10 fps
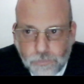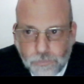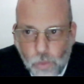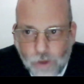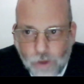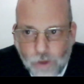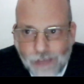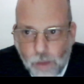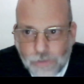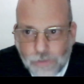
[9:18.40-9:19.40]
the
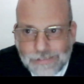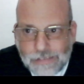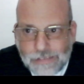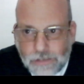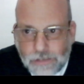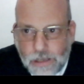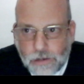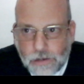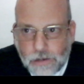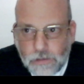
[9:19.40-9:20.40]
Talmud says
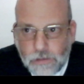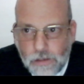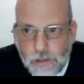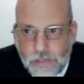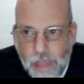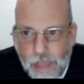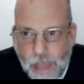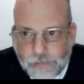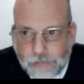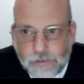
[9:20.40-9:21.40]
clear
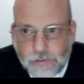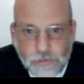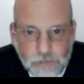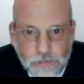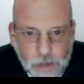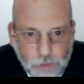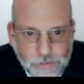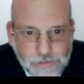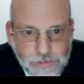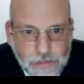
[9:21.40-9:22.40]
that,
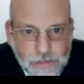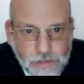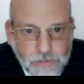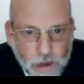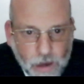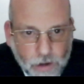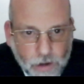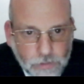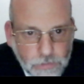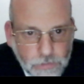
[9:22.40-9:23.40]
these things
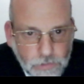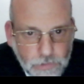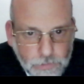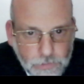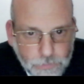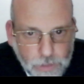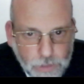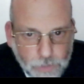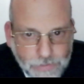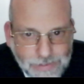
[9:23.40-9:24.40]
are
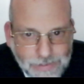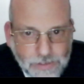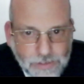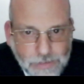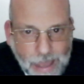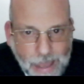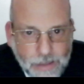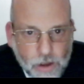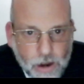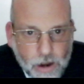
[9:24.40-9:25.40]

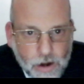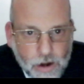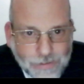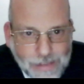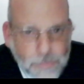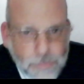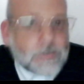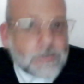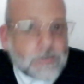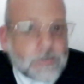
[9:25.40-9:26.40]
demons.
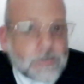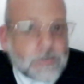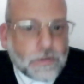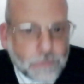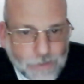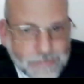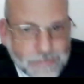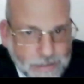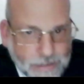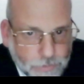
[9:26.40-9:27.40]
There's one
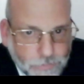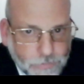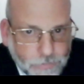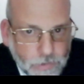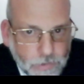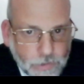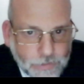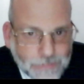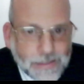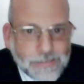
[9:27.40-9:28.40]
statement
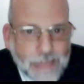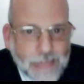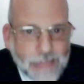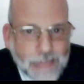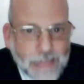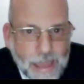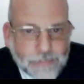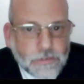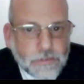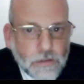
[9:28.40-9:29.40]
that says that,
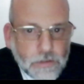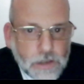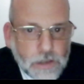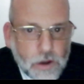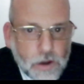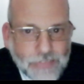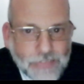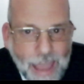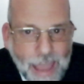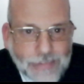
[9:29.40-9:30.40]
if
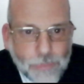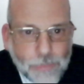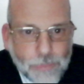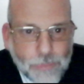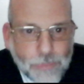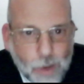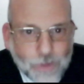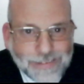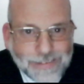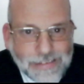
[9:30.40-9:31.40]
the eye had the power to
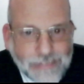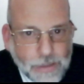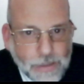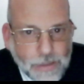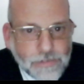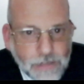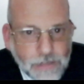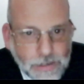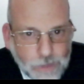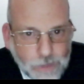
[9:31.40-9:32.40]
see demons,
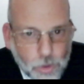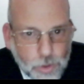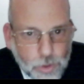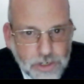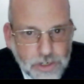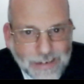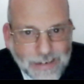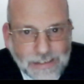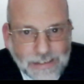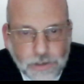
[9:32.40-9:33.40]
no creature
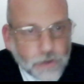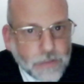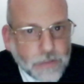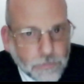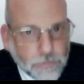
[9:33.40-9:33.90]
could endure them.